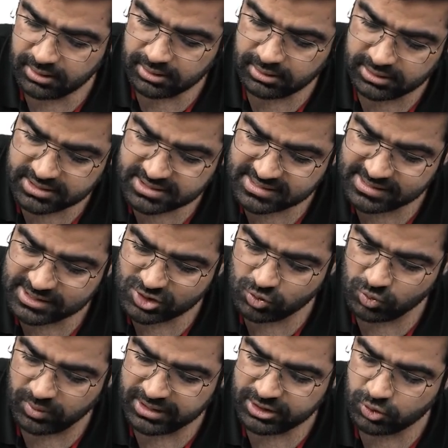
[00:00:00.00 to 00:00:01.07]
this is
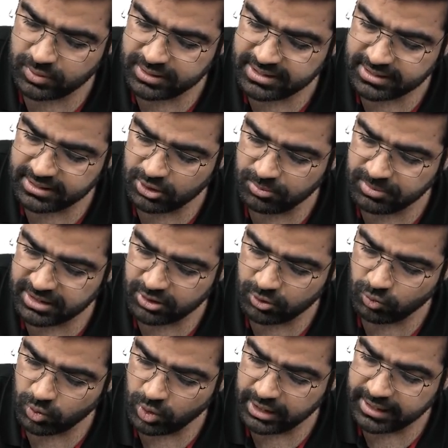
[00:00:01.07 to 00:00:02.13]
120-kilometer
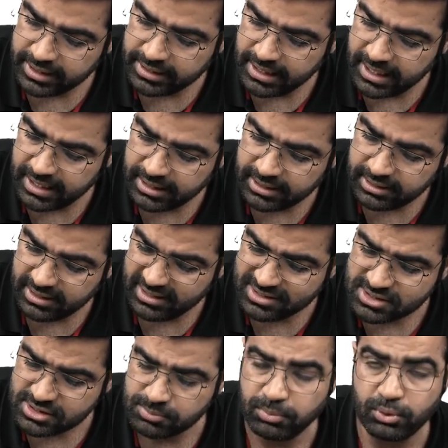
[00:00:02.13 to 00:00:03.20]
wide, and
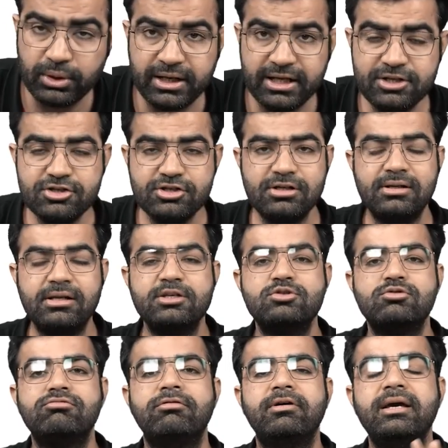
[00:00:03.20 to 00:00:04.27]
its potential is
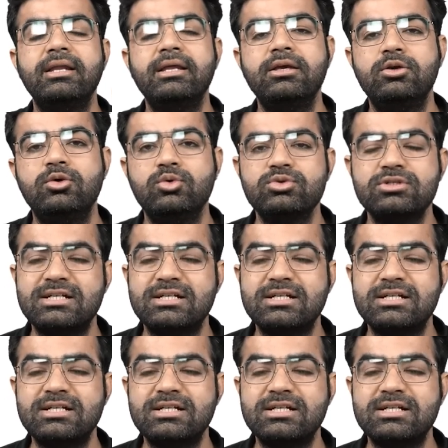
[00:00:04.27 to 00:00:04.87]
very huge.